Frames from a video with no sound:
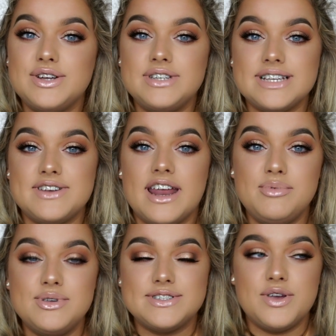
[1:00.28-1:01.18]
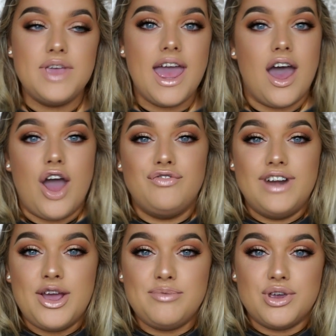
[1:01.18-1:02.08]
don't test on animals. So yeah, I
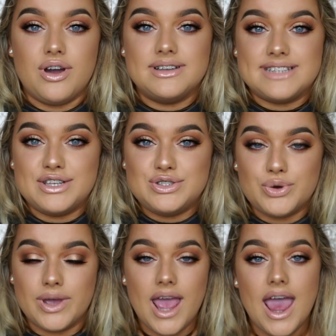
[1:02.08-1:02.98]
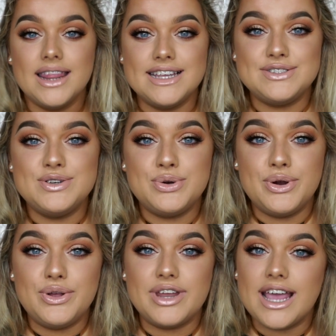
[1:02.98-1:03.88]
really hope you guys enjoy this
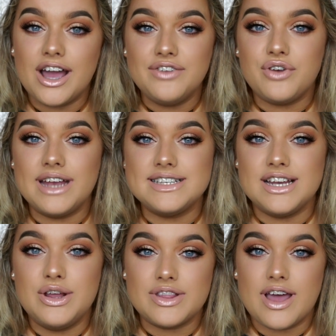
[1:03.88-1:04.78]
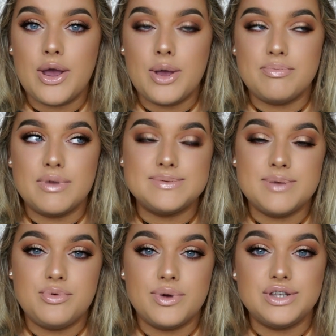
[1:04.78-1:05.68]
tutorial, and I kind of created a look that I hope most
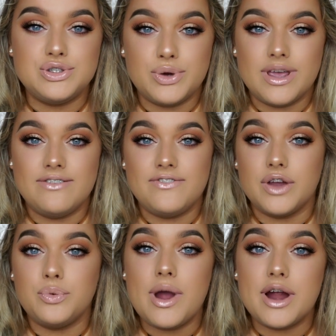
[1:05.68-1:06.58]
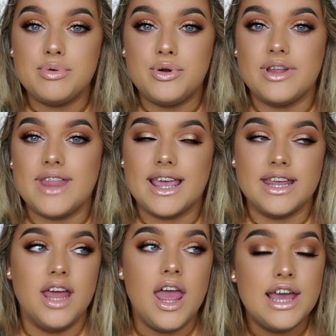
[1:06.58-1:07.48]
people will enjoy and find wearable, and they
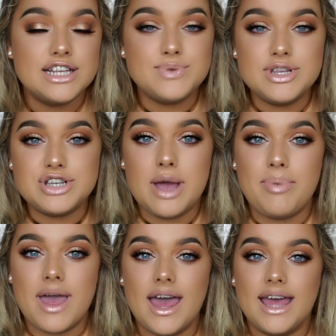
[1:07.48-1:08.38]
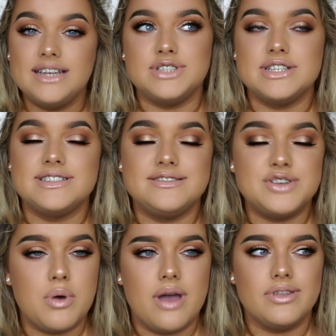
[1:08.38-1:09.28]
can switch up and just
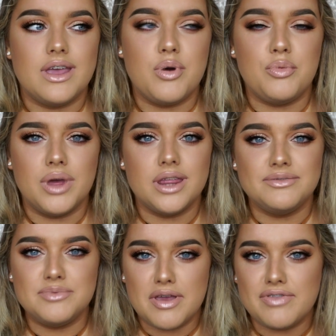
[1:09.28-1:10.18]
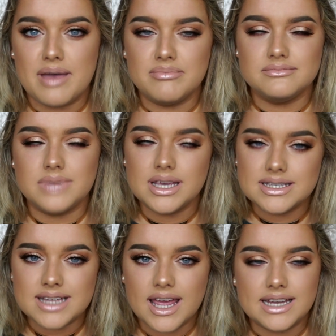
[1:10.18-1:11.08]
do whatever they want with, if that makes
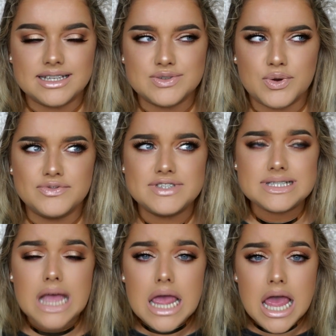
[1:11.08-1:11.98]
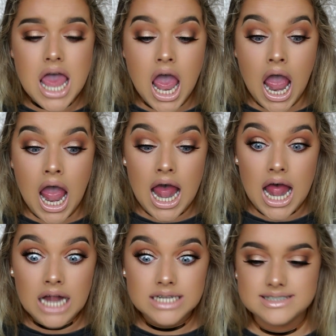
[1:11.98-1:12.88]
any sort of
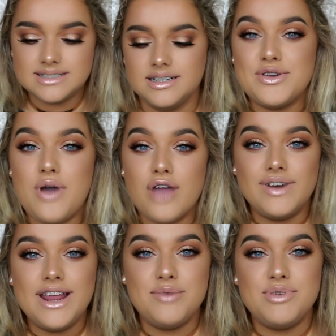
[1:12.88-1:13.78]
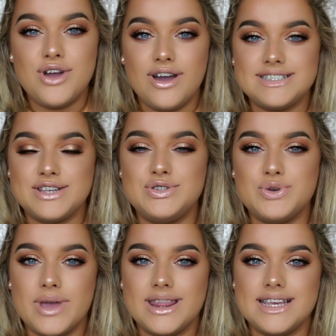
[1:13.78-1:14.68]
sense. So I really hope you guys
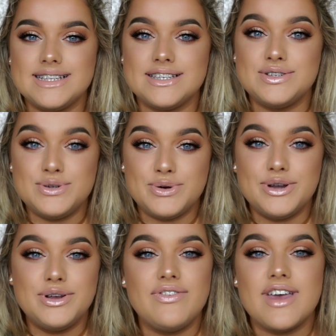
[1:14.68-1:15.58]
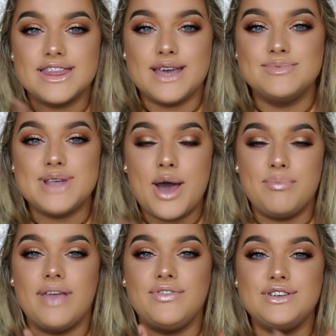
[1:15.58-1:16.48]
enjoyed this tutorial. Give it a thumbs
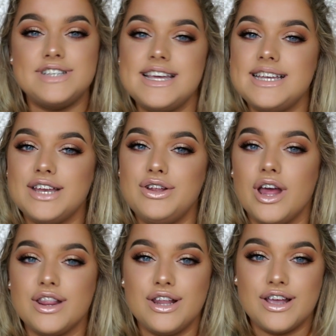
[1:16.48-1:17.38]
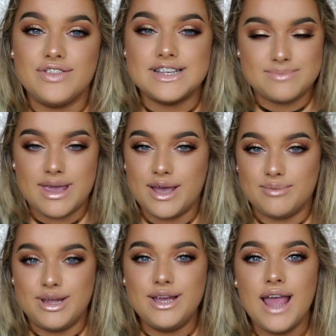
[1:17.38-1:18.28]
up if you did and you like the look of this
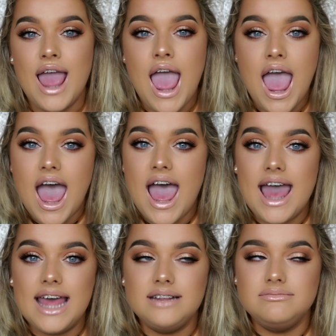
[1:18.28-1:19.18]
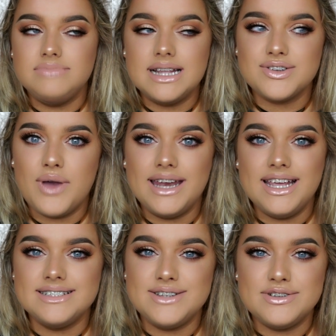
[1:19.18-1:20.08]
makeup look. And let's go ahead and
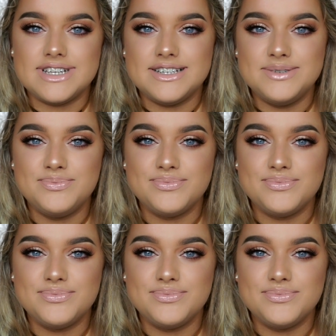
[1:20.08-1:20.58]
get started.